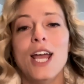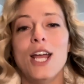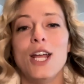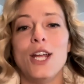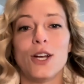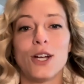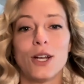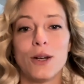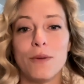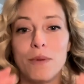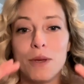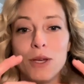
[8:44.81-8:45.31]

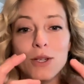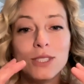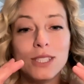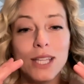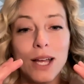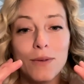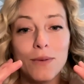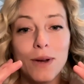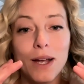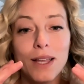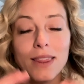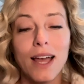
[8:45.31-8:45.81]
you're going to be using
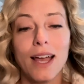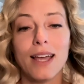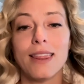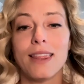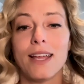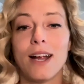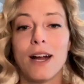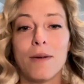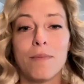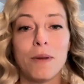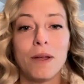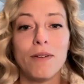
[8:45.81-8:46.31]
that red light
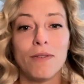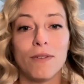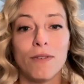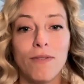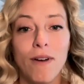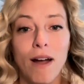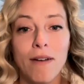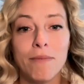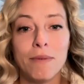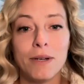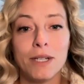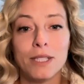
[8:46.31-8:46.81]
therapy for
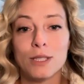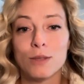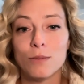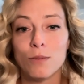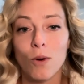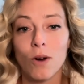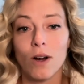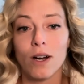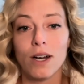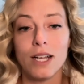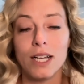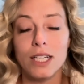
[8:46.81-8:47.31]
5 minutes or
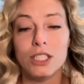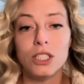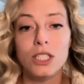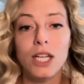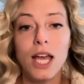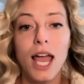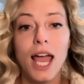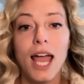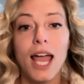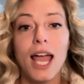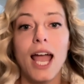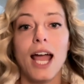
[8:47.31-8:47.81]
more each
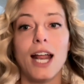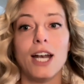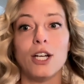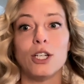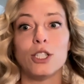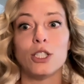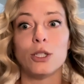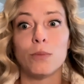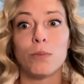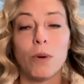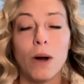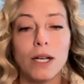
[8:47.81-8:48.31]
day, and you're
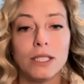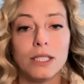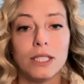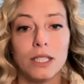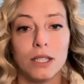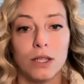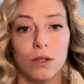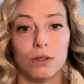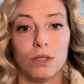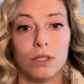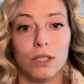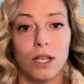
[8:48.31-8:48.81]
depressing
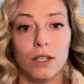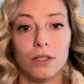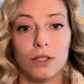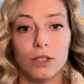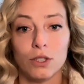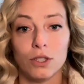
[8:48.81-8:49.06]
those cells.